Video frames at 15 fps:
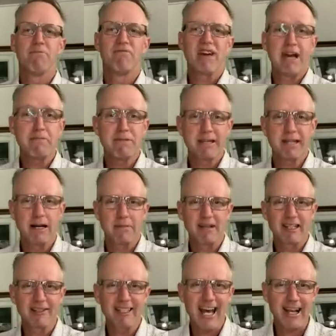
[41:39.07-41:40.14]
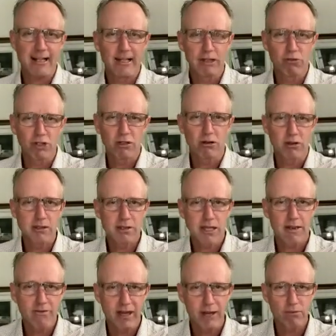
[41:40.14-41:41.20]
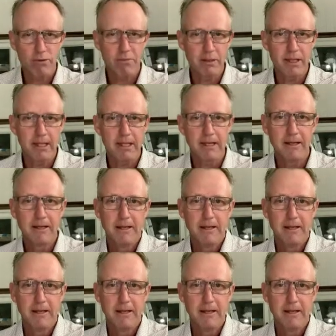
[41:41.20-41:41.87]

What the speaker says: they become exactly what God said they would be.